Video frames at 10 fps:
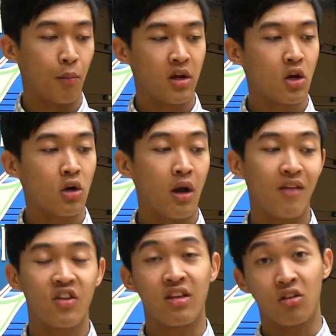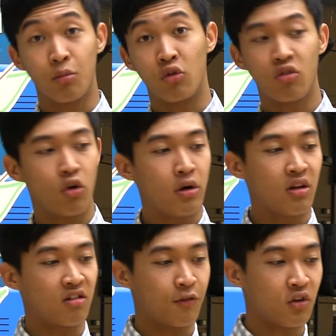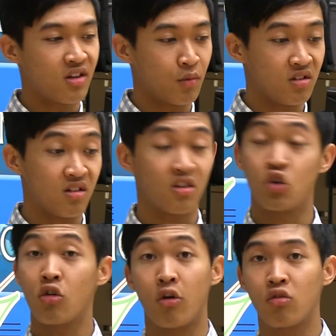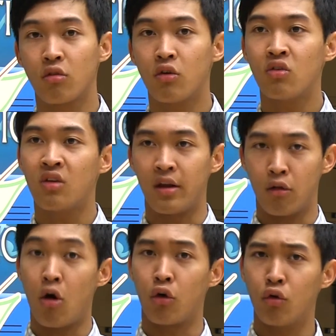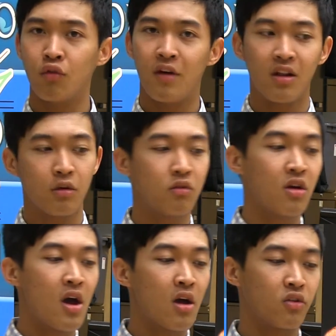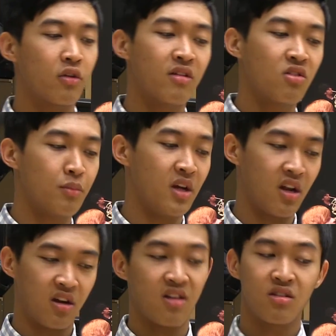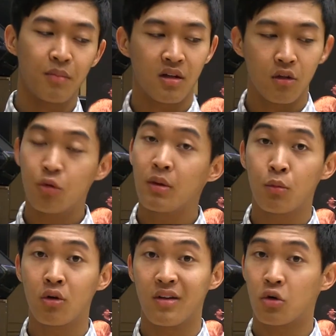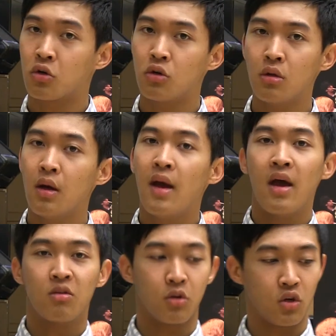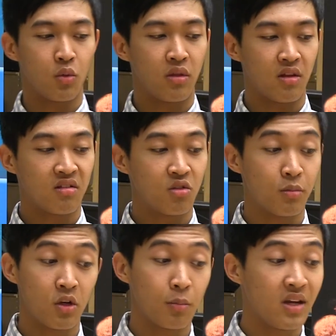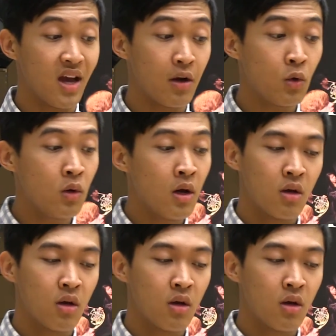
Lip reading: Here, everything's more slurred. This is the first time we see such large slurs and longer note values. So this, to me, indicates something a little bit more lyrical, especially with the subito piano.